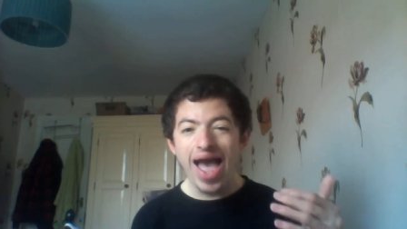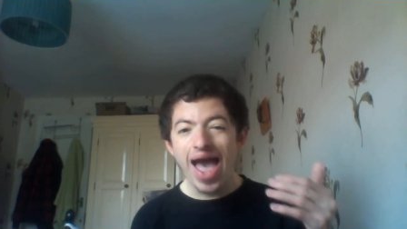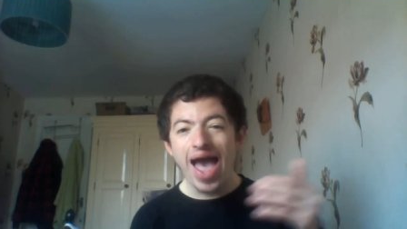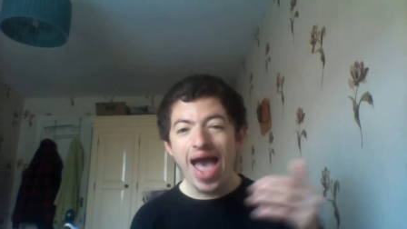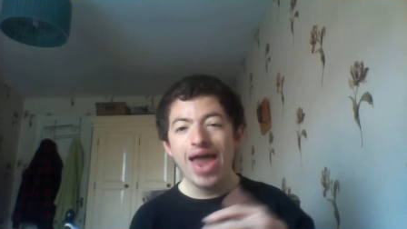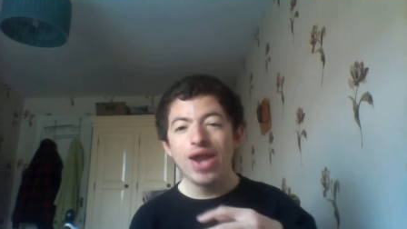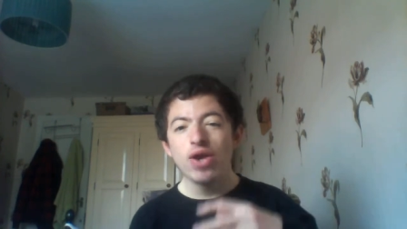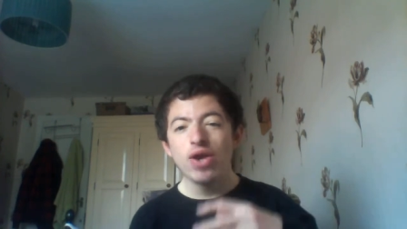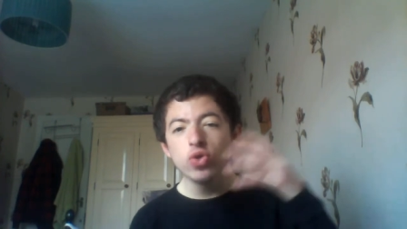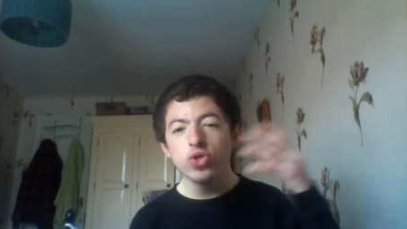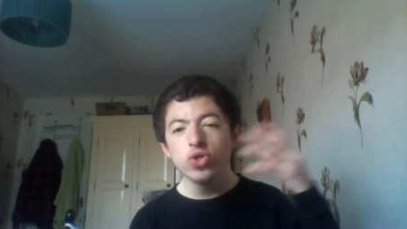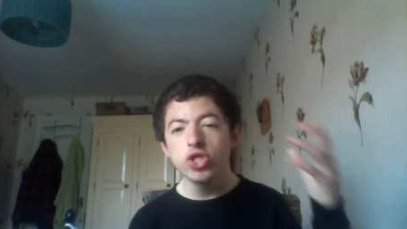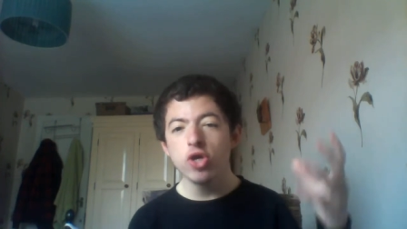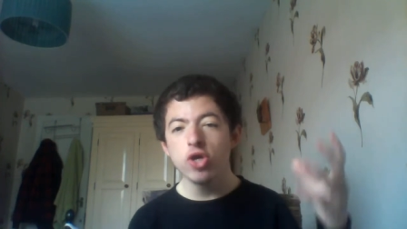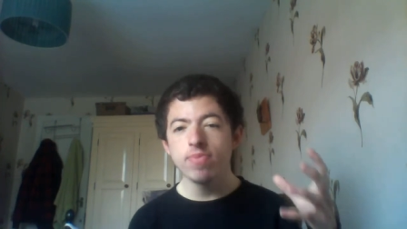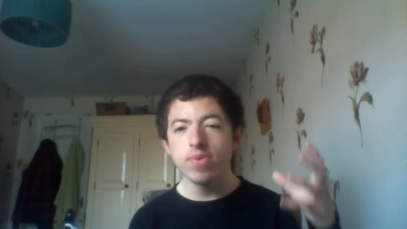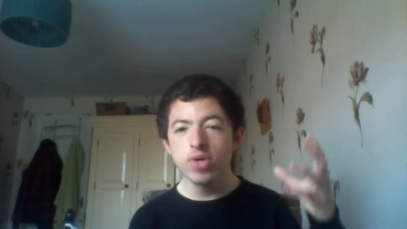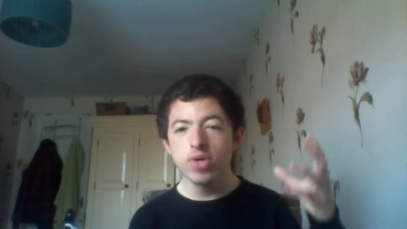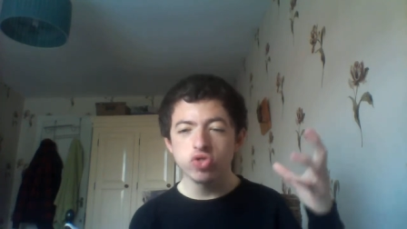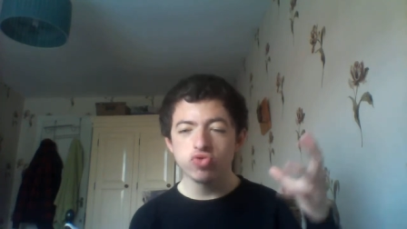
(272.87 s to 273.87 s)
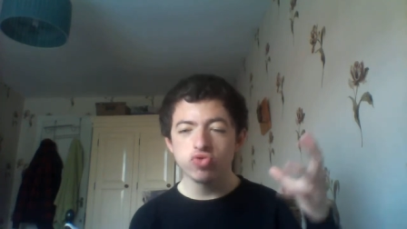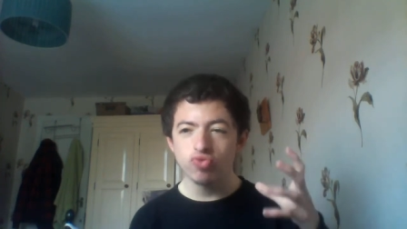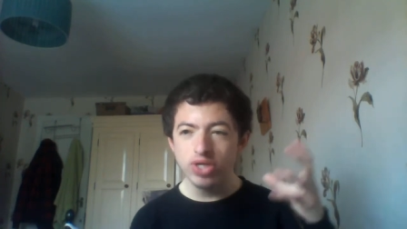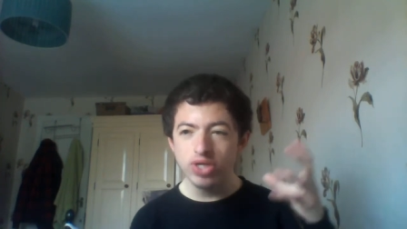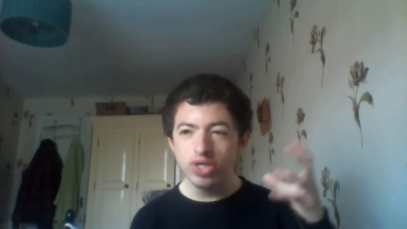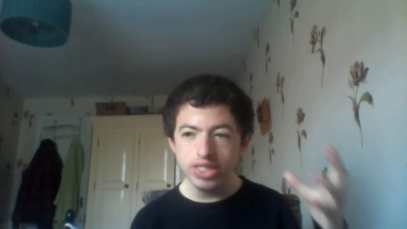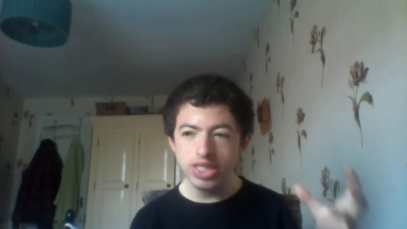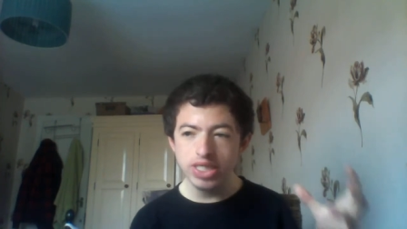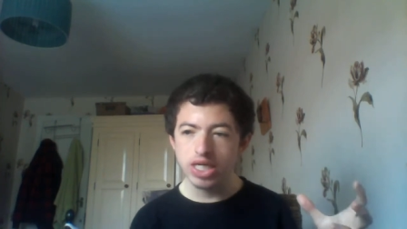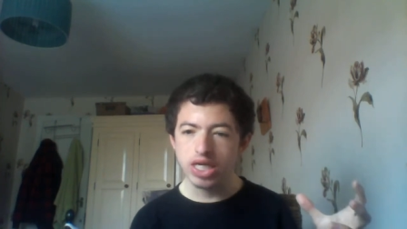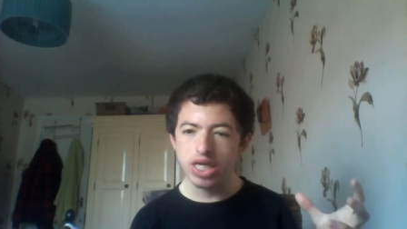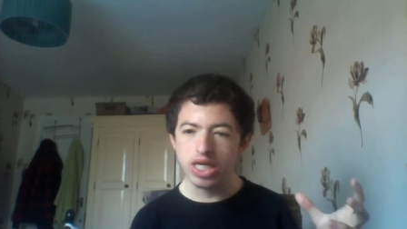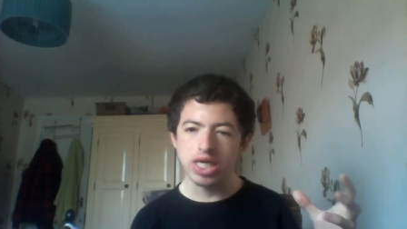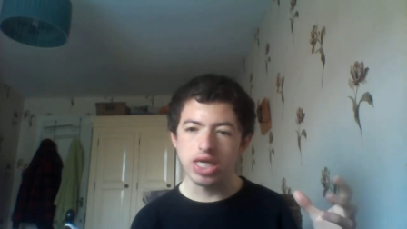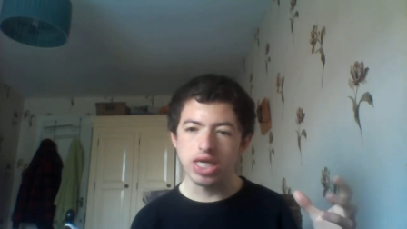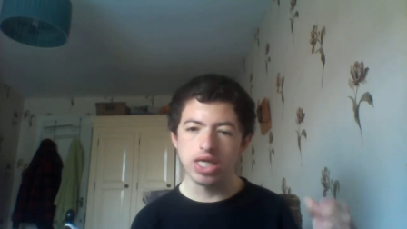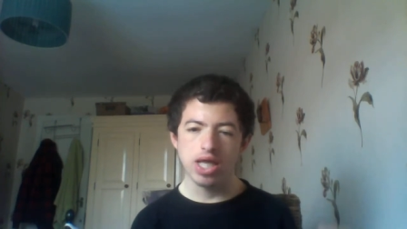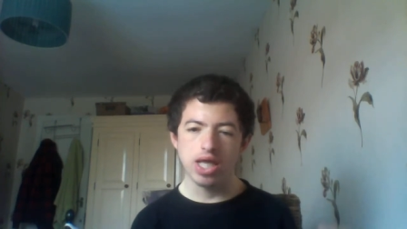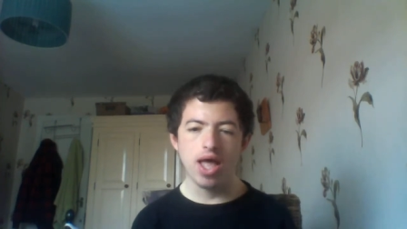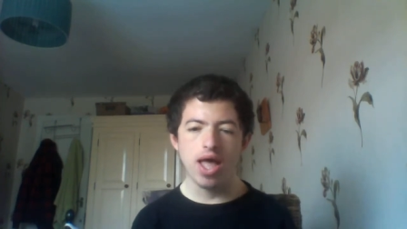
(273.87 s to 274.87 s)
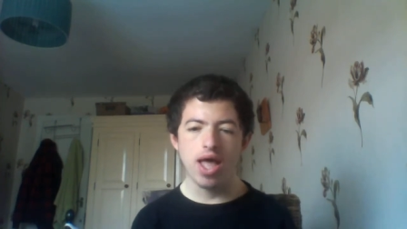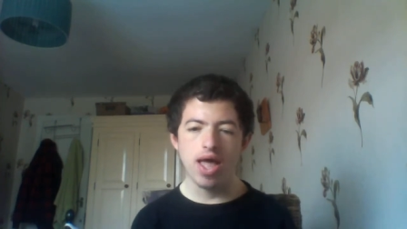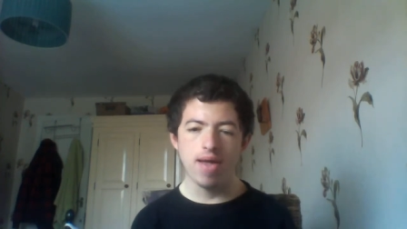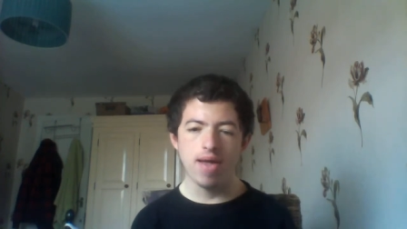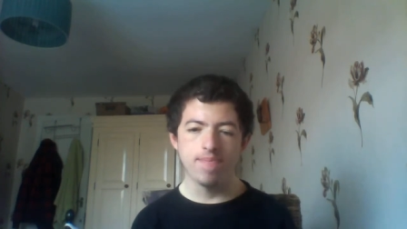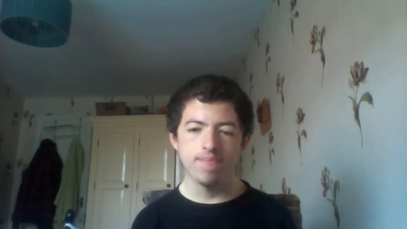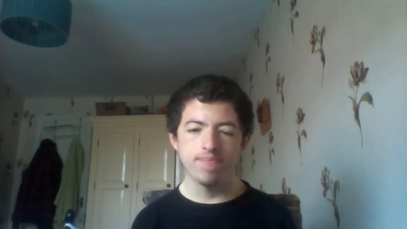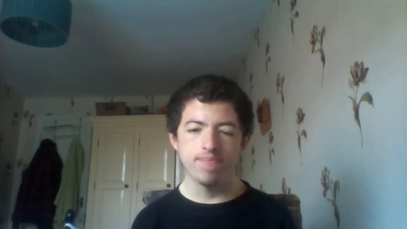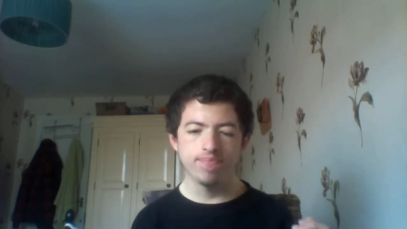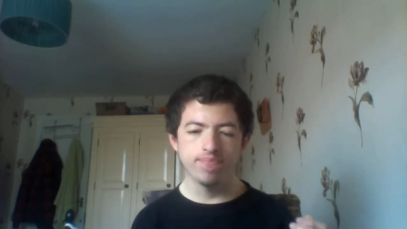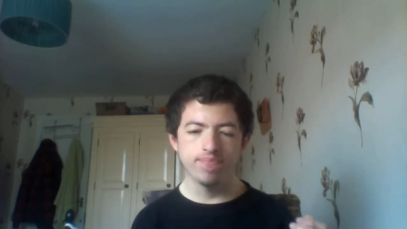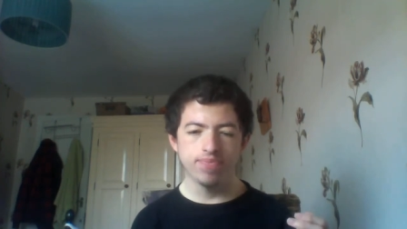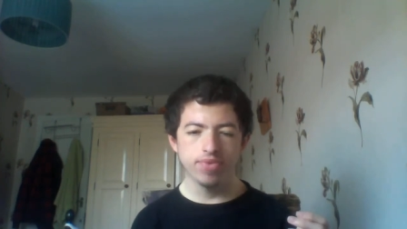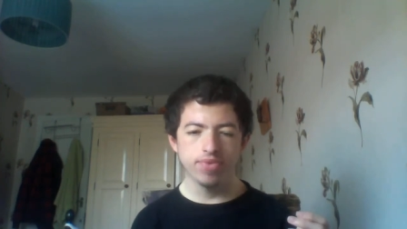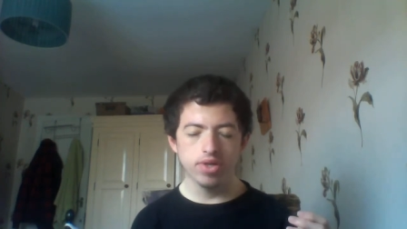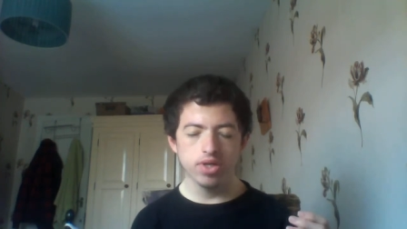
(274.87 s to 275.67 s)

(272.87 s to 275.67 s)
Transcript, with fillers: And also, most recently, um,